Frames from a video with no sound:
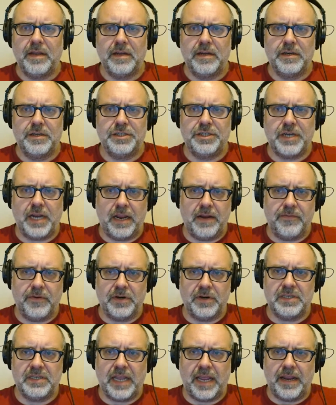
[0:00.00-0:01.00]

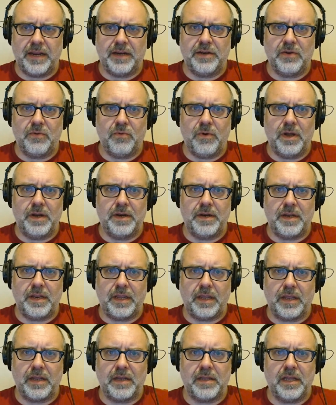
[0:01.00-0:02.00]
Shaver sank to one
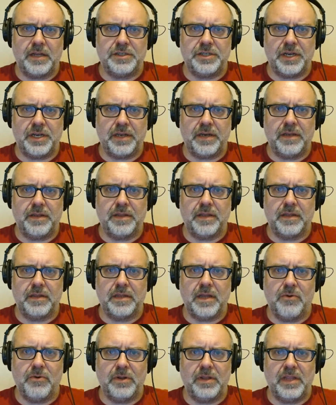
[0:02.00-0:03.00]
knee, clutching the
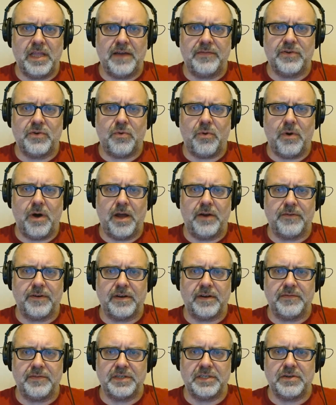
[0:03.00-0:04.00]
lower left
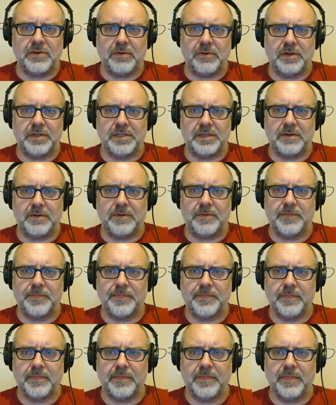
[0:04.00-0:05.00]
quadrant of his torso.
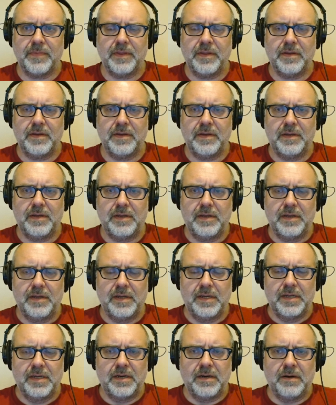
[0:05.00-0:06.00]

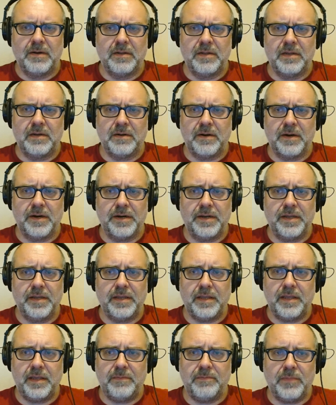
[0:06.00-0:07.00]
Oh, Lord,
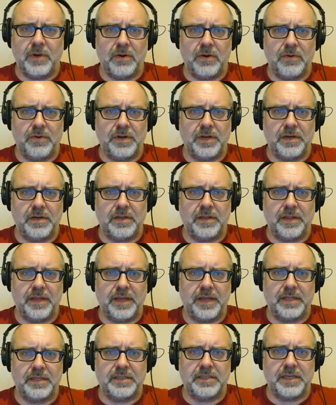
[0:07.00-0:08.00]
he moaned into the
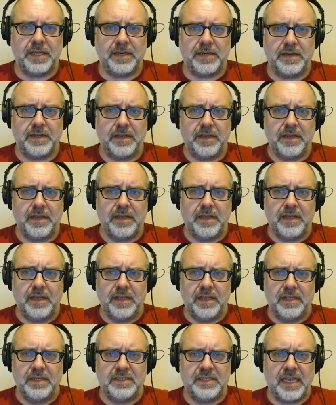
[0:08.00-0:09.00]
headset,
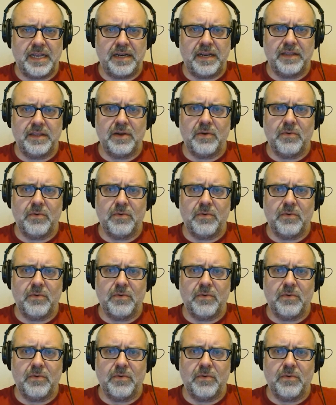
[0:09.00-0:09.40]
sending the